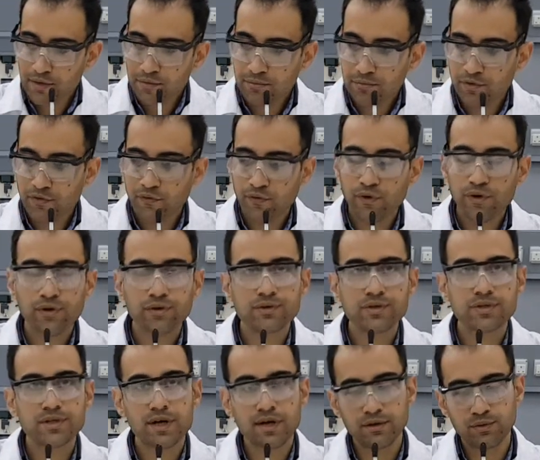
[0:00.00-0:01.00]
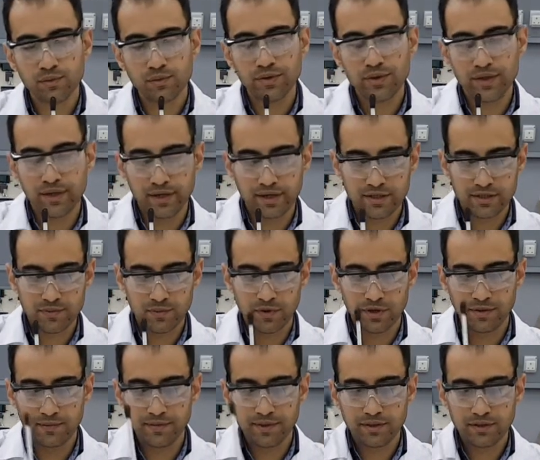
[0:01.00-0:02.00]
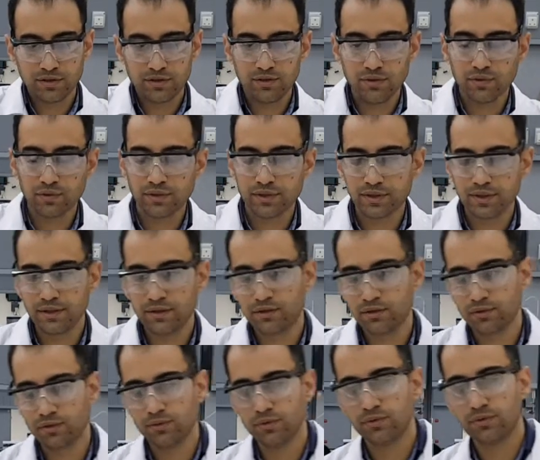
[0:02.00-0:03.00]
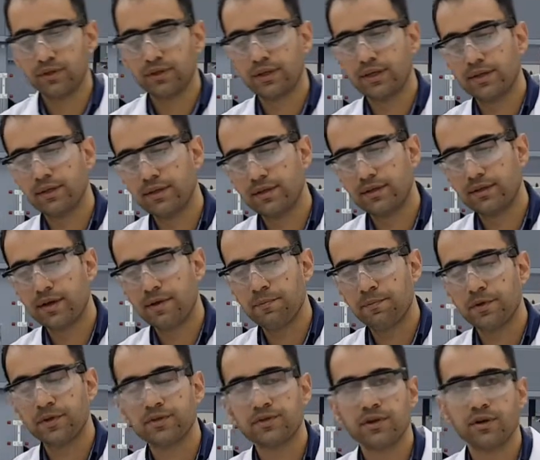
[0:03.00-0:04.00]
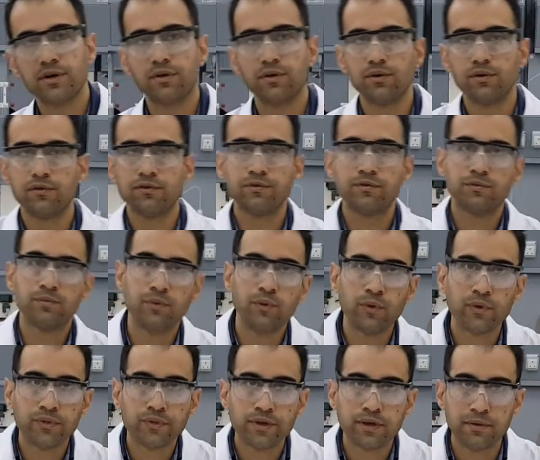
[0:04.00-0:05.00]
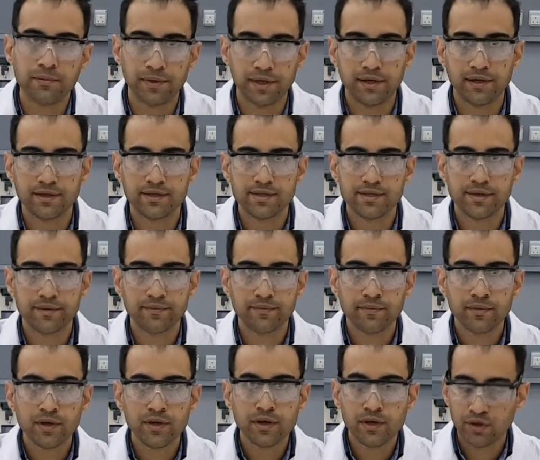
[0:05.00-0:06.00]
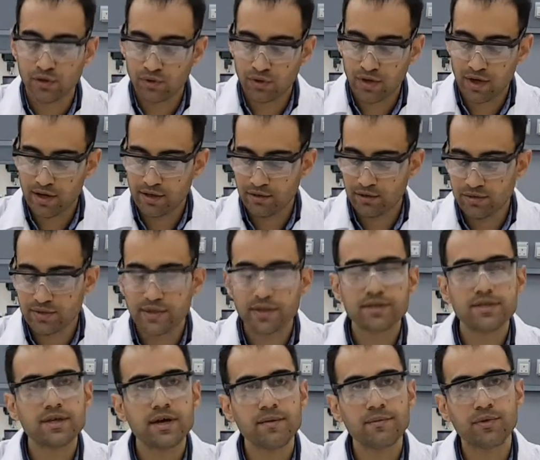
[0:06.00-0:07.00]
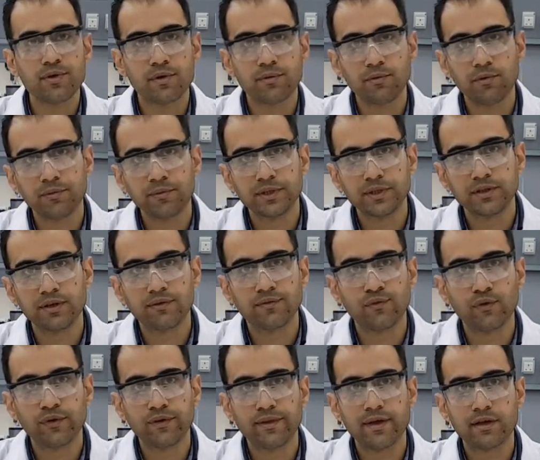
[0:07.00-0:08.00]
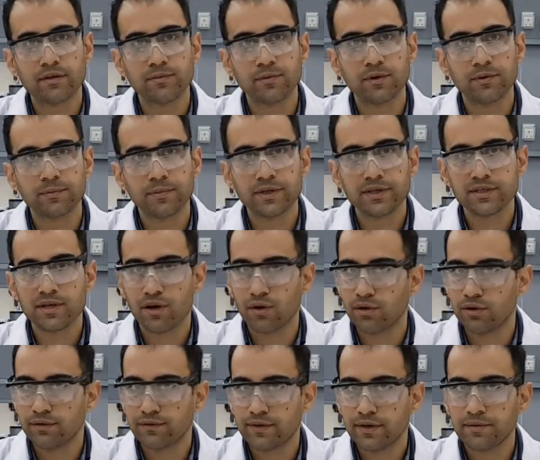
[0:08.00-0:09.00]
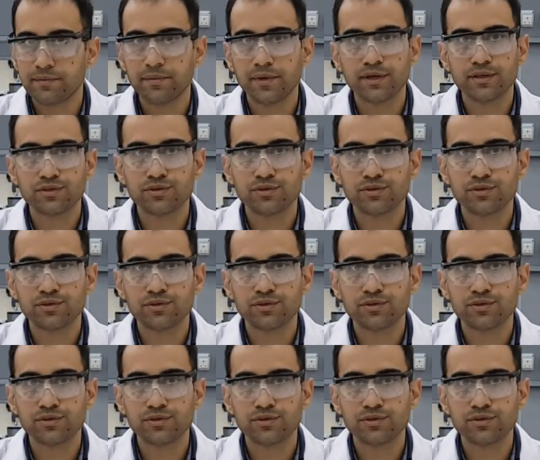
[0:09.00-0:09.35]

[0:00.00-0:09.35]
Before you start with the experiment, you will need to get the temperature of both chemicals. You can use the same thermometer for that purpose, however, make